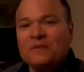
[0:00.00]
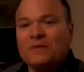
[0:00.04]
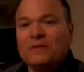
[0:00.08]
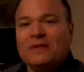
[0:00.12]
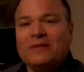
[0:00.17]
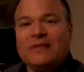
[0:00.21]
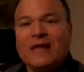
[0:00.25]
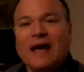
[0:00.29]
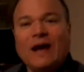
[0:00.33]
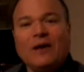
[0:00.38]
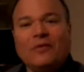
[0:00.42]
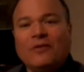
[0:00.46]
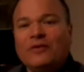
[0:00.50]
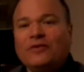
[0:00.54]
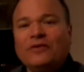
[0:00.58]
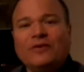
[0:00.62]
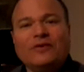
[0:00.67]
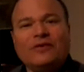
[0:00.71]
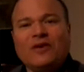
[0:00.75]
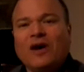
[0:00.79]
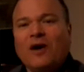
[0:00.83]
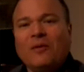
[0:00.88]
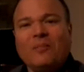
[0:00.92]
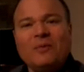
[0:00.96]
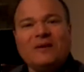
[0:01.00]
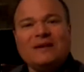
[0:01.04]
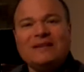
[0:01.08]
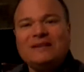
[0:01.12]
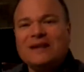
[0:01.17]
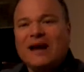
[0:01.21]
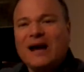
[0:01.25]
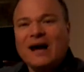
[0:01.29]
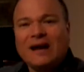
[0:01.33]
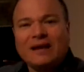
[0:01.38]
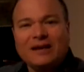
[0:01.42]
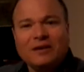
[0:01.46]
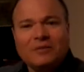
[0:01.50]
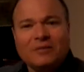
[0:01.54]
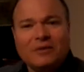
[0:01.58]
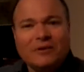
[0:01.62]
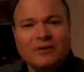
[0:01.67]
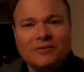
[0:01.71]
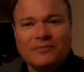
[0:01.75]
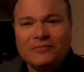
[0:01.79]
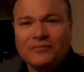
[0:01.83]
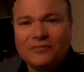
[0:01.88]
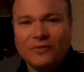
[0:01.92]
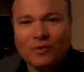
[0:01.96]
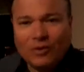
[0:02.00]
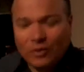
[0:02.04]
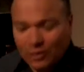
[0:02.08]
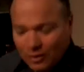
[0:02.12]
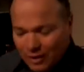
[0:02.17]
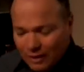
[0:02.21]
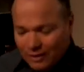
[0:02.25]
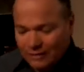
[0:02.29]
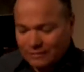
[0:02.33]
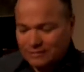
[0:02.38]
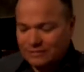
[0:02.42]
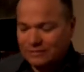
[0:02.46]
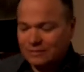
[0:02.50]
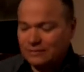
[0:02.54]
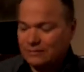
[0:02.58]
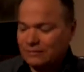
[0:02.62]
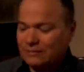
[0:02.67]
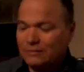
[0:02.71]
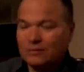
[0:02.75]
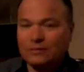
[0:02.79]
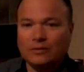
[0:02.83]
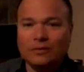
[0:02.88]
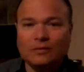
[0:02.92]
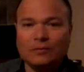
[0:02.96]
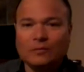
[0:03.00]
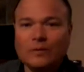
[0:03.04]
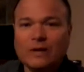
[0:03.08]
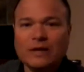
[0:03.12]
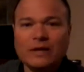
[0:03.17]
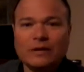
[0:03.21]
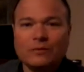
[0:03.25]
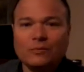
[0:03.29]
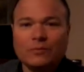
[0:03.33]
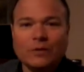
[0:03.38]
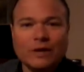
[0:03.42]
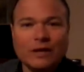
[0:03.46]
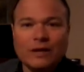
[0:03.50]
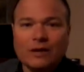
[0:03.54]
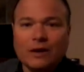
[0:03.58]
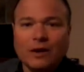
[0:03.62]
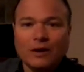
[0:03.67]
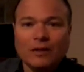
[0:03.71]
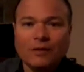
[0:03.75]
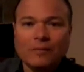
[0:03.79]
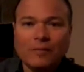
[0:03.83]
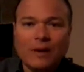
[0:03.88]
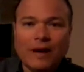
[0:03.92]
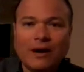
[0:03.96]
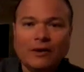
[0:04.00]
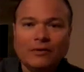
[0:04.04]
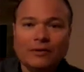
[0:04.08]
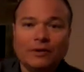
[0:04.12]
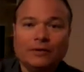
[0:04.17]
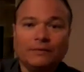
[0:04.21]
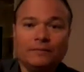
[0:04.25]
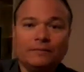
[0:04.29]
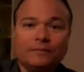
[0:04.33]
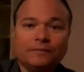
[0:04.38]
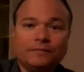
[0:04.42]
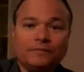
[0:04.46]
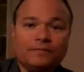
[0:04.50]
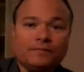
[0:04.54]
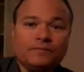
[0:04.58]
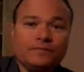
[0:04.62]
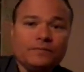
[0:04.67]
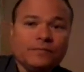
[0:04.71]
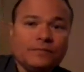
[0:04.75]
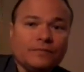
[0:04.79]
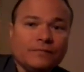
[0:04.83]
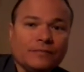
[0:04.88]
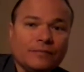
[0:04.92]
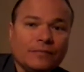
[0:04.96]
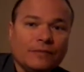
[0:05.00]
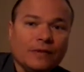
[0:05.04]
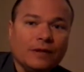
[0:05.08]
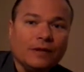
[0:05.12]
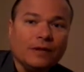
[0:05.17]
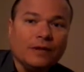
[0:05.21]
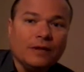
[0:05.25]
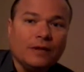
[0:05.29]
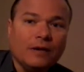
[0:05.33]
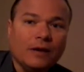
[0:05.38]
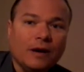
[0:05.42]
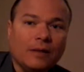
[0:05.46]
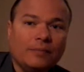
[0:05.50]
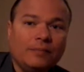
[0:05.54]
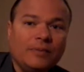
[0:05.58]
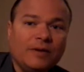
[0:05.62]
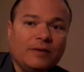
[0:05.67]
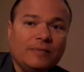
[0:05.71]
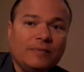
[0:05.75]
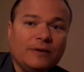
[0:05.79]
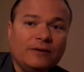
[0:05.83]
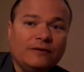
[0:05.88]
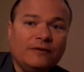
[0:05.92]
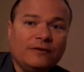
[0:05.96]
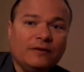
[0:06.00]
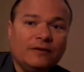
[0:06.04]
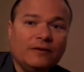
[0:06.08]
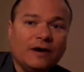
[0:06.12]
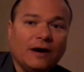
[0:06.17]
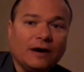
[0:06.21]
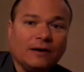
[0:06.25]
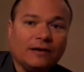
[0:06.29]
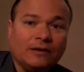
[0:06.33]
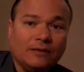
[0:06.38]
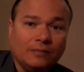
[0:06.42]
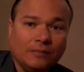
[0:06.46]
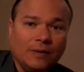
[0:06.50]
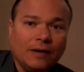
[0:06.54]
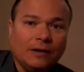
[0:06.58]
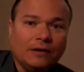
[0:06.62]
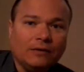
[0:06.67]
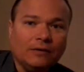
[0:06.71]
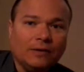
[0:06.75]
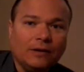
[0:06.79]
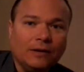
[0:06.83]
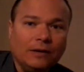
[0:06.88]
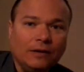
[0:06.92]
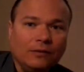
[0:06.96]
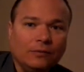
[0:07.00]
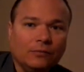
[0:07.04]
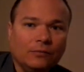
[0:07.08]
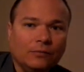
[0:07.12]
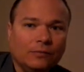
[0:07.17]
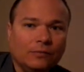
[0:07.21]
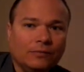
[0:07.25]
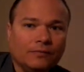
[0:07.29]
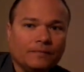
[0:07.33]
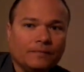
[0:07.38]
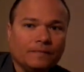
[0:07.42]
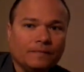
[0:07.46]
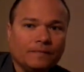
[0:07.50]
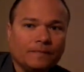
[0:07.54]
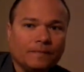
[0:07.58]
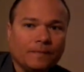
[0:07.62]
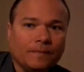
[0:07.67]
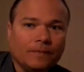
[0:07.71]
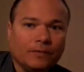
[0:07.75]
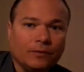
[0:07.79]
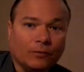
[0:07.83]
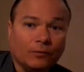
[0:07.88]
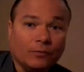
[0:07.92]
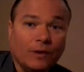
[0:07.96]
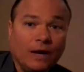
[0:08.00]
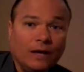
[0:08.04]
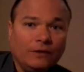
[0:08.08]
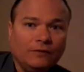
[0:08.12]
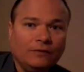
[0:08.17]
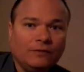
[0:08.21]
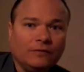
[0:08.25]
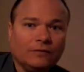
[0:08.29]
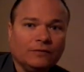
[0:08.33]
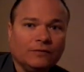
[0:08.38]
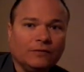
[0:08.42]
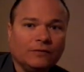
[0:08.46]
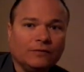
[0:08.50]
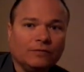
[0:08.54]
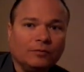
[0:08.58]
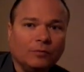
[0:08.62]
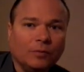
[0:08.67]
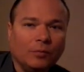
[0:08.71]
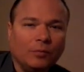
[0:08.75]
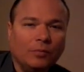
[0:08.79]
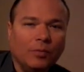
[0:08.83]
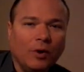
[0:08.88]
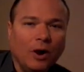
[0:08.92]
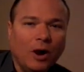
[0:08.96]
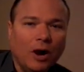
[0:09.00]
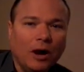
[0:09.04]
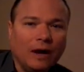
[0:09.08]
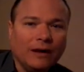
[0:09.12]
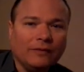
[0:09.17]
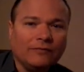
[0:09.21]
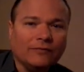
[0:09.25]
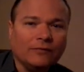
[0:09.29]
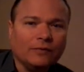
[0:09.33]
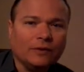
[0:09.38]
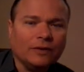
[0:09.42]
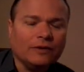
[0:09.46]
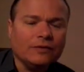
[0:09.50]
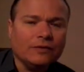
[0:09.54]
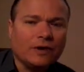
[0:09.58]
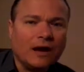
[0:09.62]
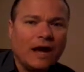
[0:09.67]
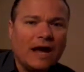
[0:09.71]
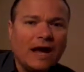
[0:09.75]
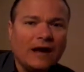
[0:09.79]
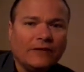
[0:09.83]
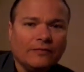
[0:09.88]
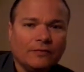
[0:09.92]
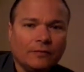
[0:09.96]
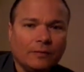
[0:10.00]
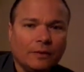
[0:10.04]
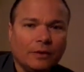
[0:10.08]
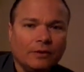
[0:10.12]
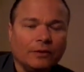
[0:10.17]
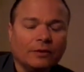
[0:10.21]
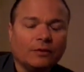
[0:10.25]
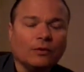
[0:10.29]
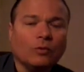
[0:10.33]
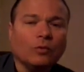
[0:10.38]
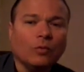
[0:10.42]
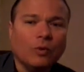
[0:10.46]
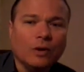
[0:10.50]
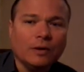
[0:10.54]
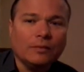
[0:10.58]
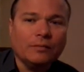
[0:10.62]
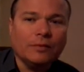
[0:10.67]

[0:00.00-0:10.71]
Now this has all been documented for us, and we can read all about it. A BBC documentary, the rights to this were bought for either $500,000 or $1